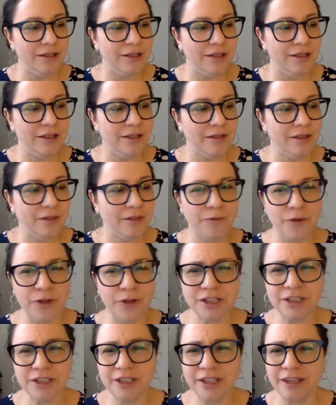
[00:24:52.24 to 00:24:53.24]
it's
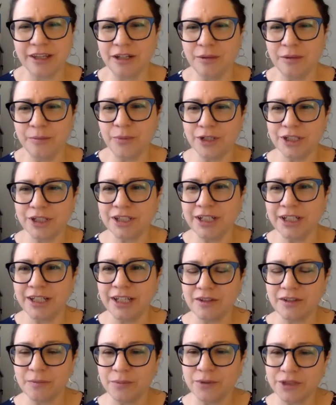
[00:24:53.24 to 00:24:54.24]
unfortunate that abortion
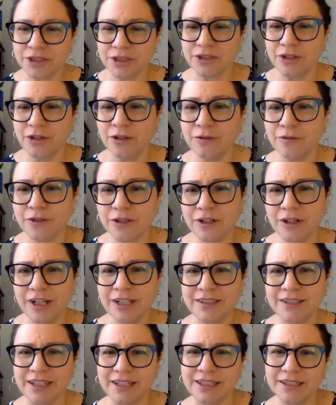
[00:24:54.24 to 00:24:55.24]
gets pushed over
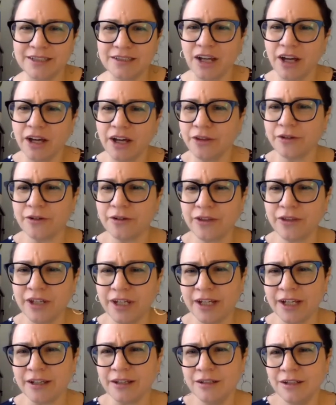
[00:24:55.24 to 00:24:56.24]
as like this other
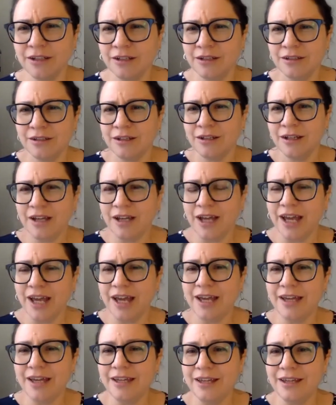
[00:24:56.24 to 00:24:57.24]
thing.
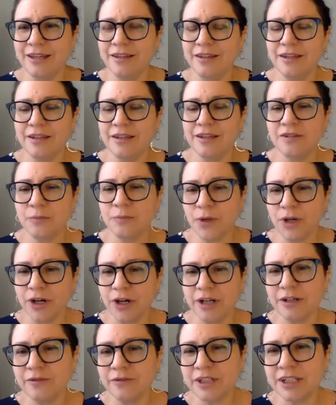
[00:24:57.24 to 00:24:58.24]
it is part
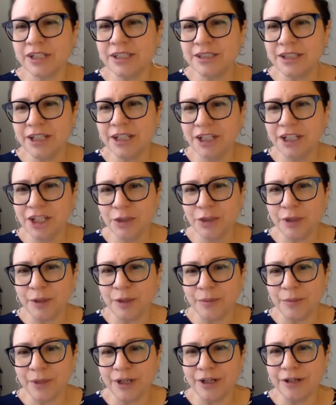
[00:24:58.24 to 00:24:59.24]
of a
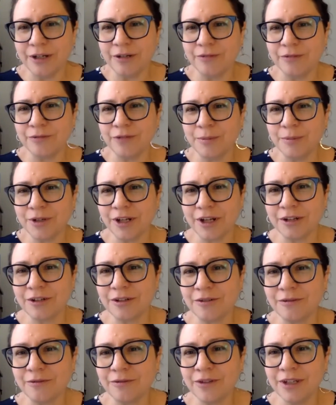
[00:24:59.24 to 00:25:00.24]
continuum of
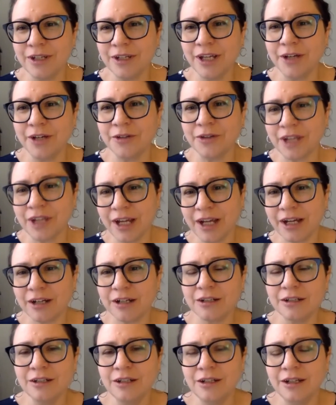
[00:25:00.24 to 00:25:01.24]
reproductive health
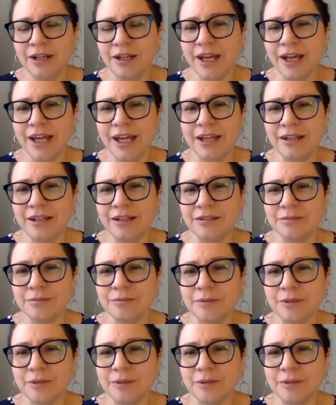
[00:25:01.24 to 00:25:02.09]
care. And